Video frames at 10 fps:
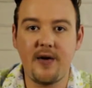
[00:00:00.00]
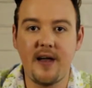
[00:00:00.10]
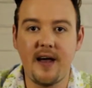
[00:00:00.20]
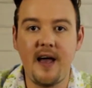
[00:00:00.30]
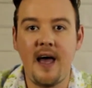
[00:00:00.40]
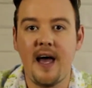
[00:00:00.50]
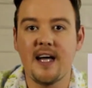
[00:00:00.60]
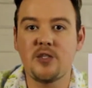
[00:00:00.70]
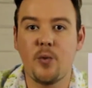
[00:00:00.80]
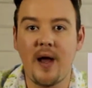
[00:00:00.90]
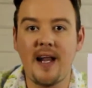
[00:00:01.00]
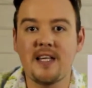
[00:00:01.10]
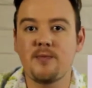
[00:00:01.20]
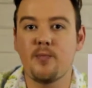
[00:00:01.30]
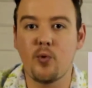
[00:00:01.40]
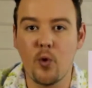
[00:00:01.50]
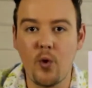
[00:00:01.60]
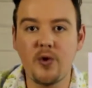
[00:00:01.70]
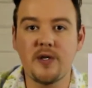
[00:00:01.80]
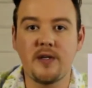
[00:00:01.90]
area as well as
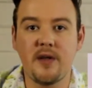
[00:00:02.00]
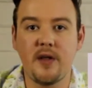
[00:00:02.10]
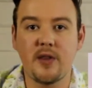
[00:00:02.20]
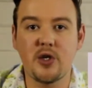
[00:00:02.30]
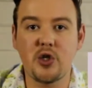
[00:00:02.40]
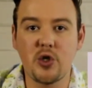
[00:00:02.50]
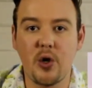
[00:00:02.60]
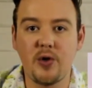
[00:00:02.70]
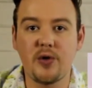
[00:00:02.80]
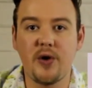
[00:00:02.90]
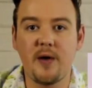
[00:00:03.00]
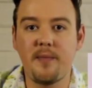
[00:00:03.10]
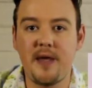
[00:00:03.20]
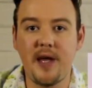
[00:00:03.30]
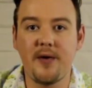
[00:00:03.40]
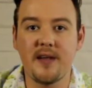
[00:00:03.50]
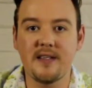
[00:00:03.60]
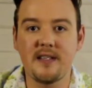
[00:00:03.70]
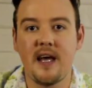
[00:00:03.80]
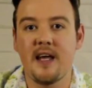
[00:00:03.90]
broaden the shoulder
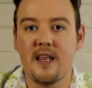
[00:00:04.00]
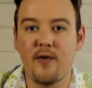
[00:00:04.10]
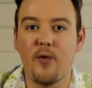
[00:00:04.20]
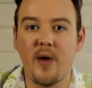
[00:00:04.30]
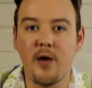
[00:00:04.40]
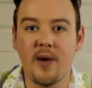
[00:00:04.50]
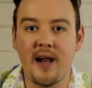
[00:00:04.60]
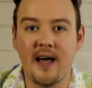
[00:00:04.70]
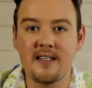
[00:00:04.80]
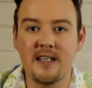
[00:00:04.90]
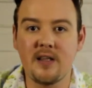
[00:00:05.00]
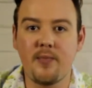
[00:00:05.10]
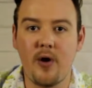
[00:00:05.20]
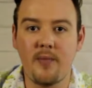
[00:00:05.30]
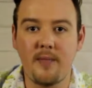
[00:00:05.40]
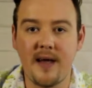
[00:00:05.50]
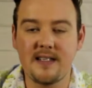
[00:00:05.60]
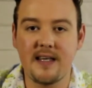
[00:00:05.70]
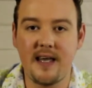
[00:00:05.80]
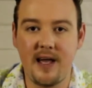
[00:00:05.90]
appearance, therefore equalizing the
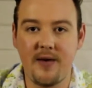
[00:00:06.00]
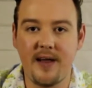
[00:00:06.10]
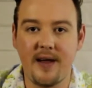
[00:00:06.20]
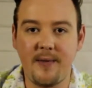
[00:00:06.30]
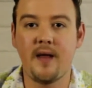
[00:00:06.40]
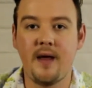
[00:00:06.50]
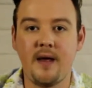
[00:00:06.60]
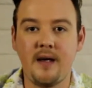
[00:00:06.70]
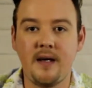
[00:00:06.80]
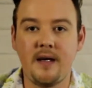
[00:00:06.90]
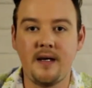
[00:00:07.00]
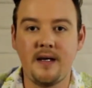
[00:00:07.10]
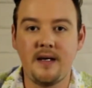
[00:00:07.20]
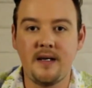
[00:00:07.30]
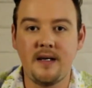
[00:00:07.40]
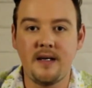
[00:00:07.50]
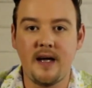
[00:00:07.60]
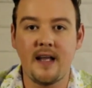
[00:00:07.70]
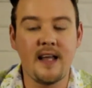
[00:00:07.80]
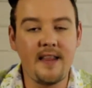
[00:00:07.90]
problematic area.
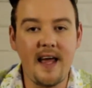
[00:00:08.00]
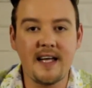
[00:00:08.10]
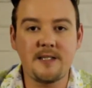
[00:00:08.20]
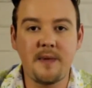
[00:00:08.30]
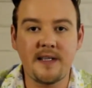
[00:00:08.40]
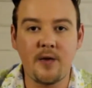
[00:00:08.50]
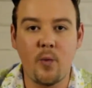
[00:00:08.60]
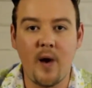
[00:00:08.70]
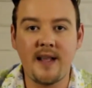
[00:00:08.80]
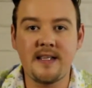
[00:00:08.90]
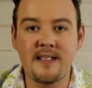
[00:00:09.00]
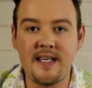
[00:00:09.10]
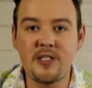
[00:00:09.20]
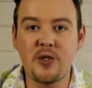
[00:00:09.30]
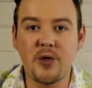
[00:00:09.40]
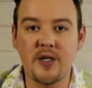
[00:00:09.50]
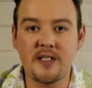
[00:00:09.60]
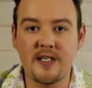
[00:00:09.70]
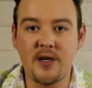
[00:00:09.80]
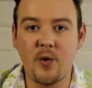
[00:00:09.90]
Another aspect that one needs to
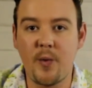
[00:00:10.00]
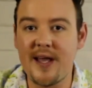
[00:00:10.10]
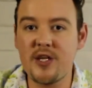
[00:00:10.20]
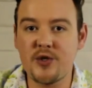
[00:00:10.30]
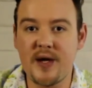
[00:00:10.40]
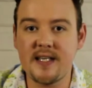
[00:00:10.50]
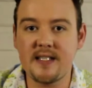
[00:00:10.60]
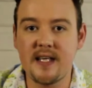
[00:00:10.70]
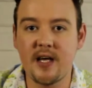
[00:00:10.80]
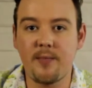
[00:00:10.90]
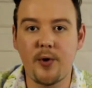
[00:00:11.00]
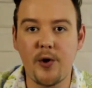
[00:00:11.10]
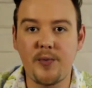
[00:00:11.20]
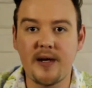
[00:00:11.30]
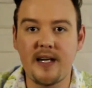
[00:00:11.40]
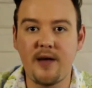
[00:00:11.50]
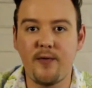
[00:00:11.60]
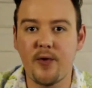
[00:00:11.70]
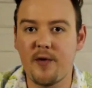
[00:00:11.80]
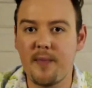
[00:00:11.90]
consider when dressing appropriately
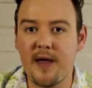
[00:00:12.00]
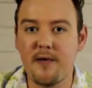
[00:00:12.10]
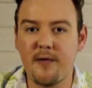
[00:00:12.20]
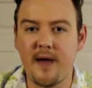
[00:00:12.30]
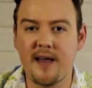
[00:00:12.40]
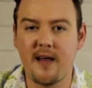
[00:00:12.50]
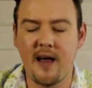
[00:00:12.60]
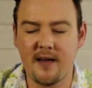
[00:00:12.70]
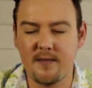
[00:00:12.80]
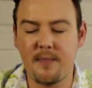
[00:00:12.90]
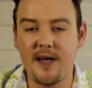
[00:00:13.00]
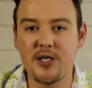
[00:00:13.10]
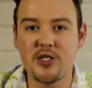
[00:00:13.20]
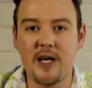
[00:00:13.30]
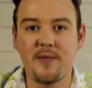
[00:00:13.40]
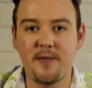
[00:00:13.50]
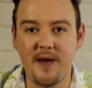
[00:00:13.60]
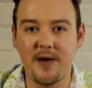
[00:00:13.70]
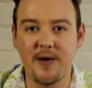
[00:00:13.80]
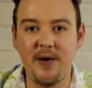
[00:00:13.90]
for a pear-shaped
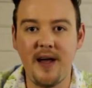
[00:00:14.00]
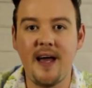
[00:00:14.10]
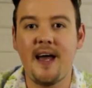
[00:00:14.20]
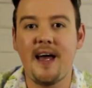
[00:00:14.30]
figure